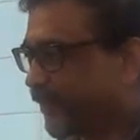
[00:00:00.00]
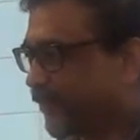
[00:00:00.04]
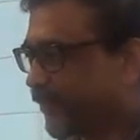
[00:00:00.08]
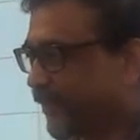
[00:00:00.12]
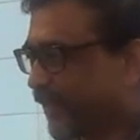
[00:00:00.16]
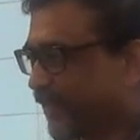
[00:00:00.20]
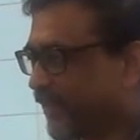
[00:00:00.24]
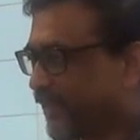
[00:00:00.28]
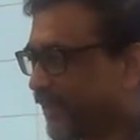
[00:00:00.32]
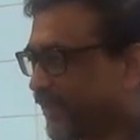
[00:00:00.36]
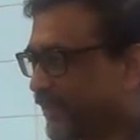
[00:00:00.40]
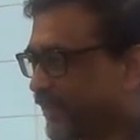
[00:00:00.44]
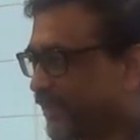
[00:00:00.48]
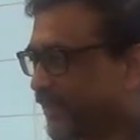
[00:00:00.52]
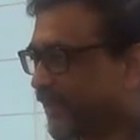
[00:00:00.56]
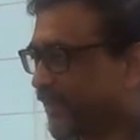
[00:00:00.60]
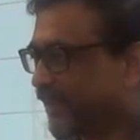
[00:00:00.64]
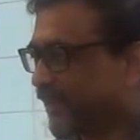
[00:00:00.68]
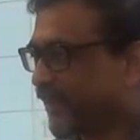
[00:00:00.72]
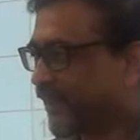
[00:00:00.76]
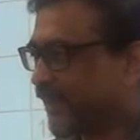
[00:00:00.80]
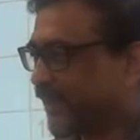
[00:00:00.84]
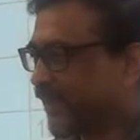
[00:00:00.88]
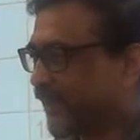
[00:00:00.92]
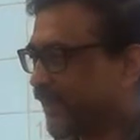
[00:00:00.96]
Make sense?
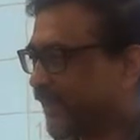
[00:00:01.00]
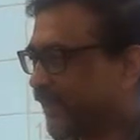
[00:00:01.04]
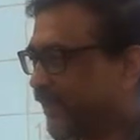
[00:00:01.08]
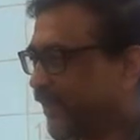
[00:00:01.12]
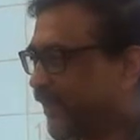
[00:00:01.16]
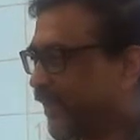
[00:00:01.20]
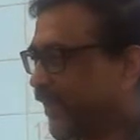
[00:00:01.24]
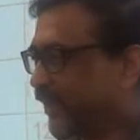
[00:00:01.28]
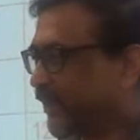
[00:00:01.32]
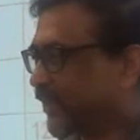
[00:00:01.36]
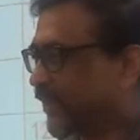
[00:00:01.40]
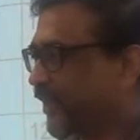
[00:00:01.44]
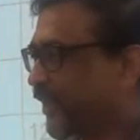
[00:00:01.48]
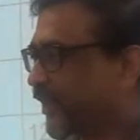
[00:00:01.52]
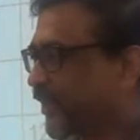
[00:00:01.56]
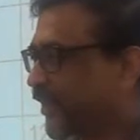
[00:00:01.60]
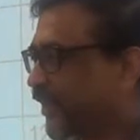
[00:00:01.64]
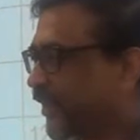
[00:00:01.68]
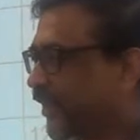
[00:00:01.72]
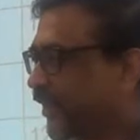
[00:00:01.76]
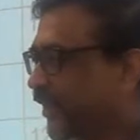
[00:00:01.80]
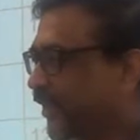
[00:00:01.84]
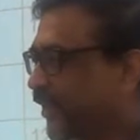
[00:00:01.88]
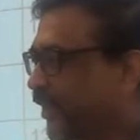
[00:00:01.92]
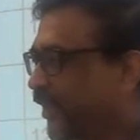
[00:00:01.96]

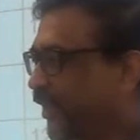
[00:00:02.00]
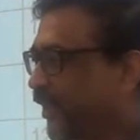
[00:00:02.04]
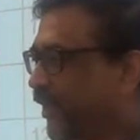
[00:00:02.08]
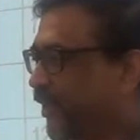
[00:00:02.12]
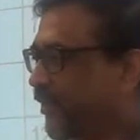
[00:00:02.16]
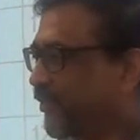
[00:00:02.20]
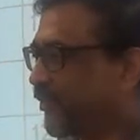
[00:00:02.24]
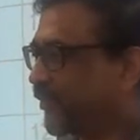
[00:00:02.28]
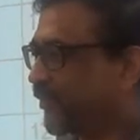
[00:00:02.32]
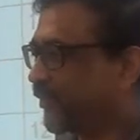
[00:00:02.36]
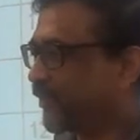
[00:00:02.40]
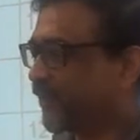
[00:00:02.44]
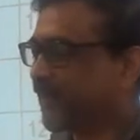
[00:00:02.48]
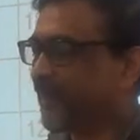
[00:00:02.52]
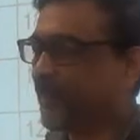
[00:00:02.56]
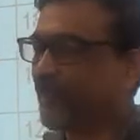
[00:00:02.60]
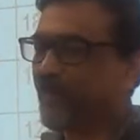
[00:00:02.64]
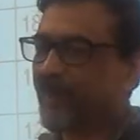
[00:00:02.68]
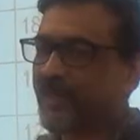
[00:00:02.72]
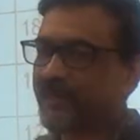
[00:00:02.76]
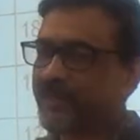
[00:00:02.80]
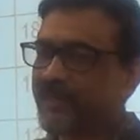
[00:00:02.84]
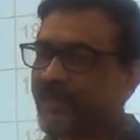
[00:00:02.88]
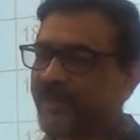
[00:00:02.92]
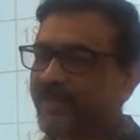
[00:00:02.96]
Relaxation of the
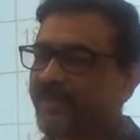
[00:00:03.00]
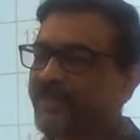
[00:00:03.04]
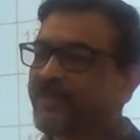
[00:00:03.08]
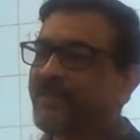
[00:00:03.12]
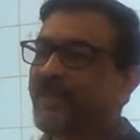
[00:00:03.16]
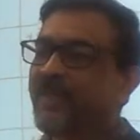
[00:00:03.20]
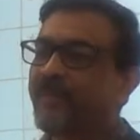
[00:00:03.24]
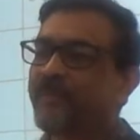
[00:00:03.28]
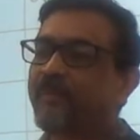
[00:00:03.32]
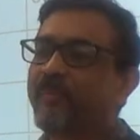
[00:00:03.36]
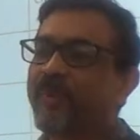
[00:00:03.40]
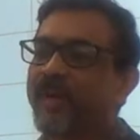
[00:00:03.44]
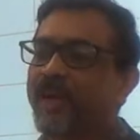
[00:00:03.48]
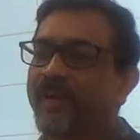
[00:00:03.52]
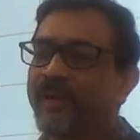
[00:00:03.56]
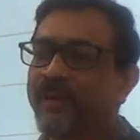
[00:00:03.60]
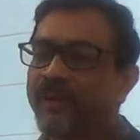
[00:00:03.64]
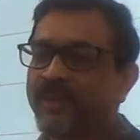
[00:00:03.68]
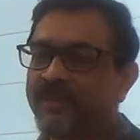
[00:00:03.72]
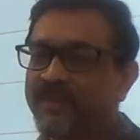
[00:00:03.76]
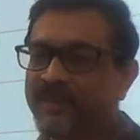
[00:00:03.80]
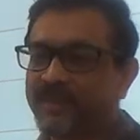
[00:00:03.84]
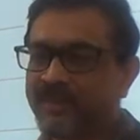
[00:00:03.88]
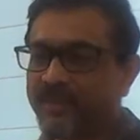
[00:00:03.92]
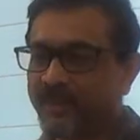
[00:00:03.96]
muscle is like
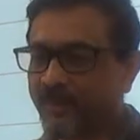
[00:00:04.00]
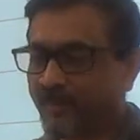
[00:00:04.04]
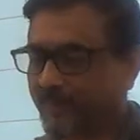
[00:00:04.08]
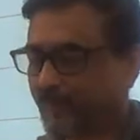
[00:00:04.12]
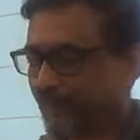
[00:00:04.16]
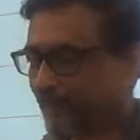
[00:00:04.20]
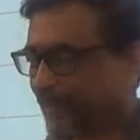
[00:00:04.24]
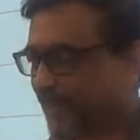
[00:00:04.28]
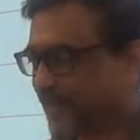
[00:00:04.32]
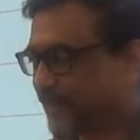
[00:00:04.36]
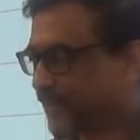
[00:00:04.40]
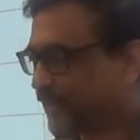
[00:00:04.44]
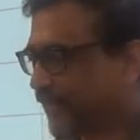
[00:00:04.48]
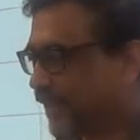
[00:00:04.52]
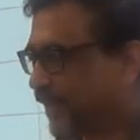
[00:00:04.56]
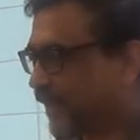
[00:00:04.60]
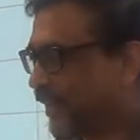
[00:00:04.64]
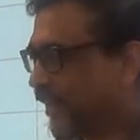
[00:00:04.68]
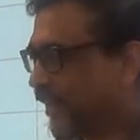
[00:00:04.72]
paralysis of the muscle.